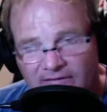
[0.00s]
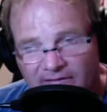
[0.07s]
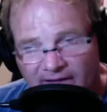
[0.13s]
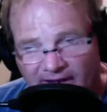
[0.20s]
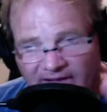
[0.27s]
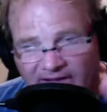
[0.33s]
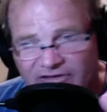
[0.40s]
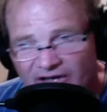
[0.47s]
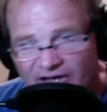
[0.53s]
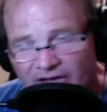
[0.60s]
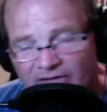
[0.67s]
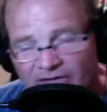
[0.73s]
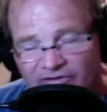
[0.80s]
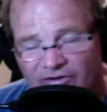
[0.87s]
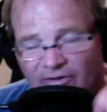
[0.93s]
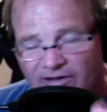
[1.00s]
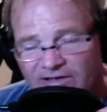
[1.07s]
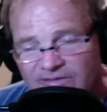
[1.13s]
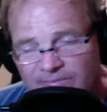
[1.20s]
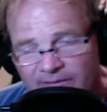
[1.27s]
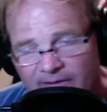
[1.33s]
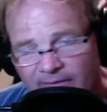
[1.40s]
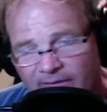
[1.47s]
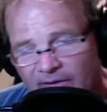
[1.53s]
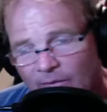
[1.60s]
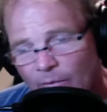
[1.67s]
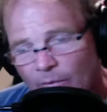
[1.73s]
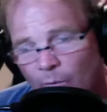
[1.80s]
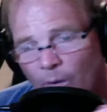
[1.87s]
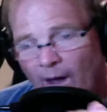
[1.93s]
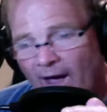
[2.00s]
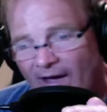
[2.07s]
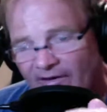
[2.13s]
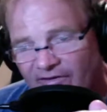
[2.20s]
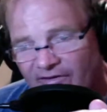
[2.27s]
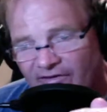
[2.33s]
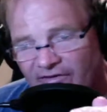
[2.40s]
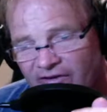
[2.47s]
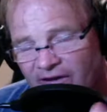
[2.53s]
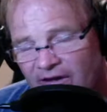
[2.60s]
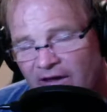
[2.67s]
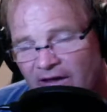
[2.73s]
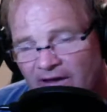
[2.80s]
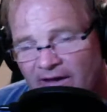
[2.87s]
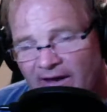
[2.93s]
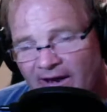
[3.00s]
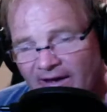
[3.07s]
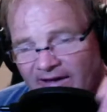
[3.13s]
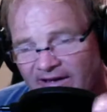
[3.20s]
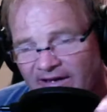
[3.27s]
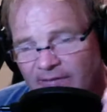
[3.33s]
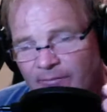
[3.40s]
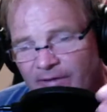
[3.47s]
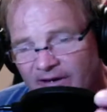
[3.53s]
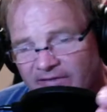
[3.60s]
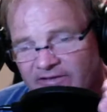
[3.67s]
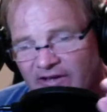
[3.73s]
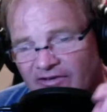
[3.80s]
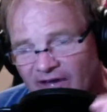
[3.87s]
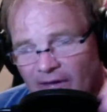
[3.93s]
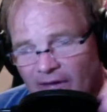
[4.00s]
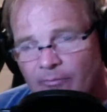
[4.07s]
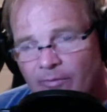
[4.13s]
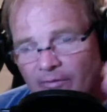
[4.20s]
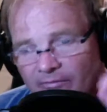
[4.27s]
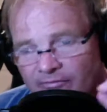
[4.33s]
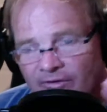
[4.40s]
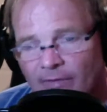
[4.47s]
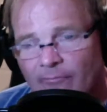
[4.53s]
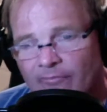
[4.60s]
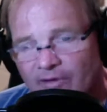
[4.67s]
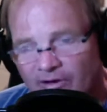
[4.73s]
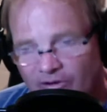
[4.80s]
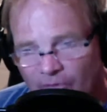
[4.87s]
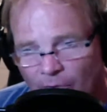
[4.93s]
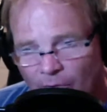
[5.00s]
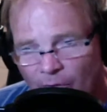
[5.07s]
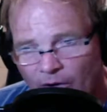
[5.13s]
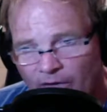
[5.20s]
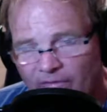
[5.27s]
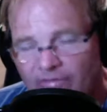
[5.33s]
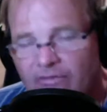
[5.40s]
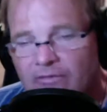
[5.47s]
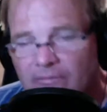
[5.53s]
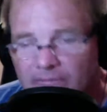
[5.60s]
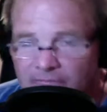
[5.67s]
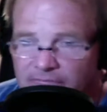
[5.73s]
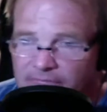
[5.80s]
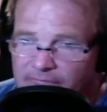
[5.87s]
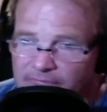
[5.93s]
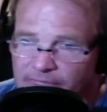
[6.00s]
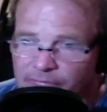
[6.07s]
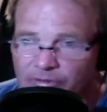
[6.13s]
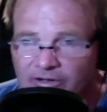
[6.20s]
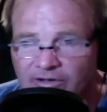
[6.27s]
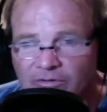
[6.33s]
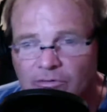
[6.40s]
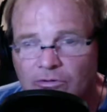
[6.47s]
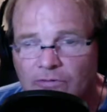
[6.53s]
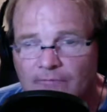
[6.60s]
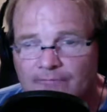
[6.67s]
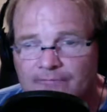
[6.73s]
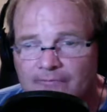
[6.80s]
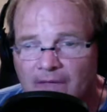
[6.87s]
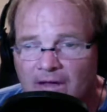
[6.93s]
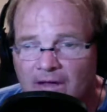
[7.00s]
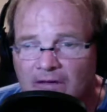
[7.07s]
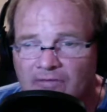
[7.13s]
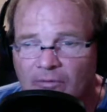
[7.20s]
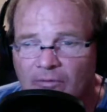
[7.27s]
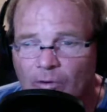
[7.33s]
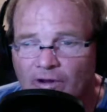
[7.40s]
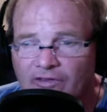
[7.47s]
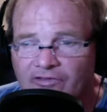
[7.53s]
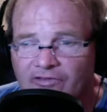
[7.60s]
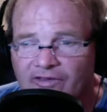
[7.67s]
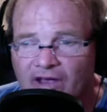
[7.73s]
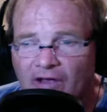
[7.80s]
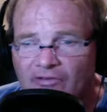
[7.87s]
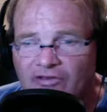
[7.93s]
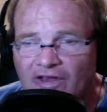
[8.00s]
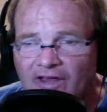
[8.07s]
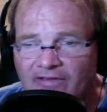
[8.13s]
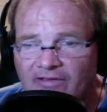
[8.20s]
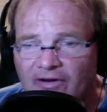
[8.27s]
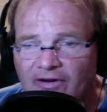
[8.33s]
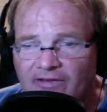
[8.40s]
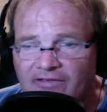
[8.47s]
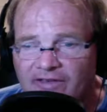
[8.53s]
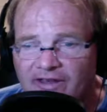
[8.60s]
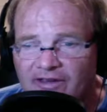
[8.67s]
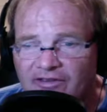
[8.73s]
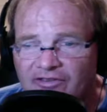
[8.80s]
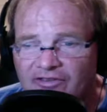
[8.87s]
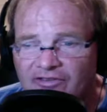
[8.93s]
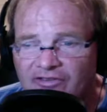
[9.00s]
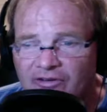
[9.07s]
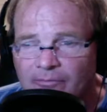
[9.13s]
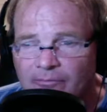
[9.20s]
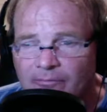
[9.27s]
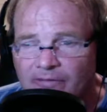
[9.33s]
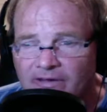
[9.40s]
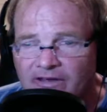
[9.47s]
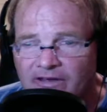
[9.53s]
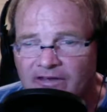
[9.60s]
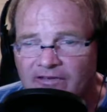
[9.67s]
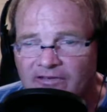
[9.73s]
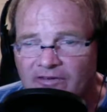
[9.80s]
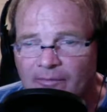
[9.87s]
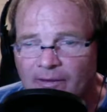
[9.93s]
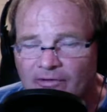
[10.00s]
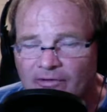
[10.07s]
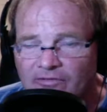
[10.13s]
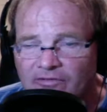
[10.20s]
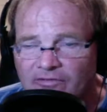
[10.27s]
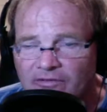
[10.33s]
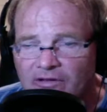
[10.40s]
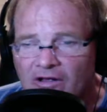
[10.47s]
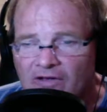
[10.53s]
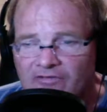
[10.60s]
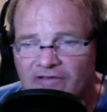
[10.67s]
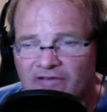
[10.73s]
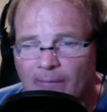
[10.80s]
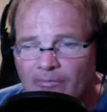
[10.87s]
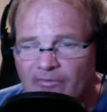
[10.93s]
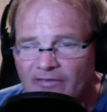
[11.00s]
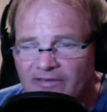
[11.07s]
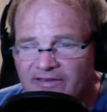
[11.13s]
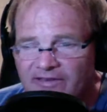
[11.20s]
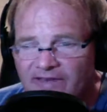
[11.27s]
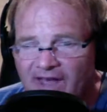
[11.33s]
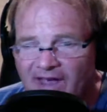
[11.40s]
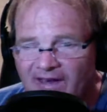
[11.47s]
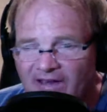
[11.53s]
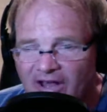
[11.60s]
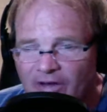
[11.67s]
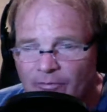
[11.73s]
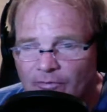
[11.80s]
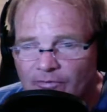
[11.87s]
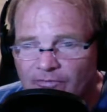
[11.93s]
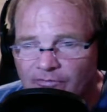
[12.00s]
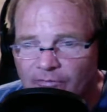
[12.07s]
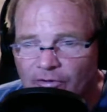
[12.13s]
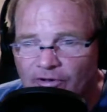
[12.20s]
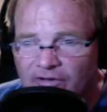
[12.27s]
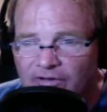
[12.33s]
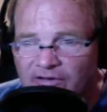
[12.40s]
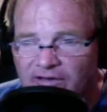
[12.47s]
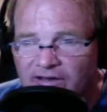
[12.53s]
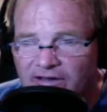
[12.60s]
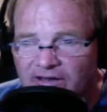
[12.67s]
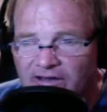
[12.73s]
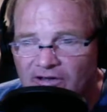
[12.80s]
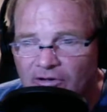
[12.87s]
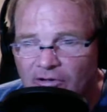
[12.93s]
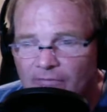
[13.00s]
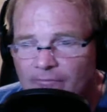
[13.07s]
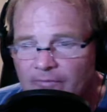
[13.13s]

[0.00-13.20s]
Asia. So he's beaming west, and he picked us up from the north. Pretty cool. From what it sounds like, their antenna system is about on top of a 900 foot hill.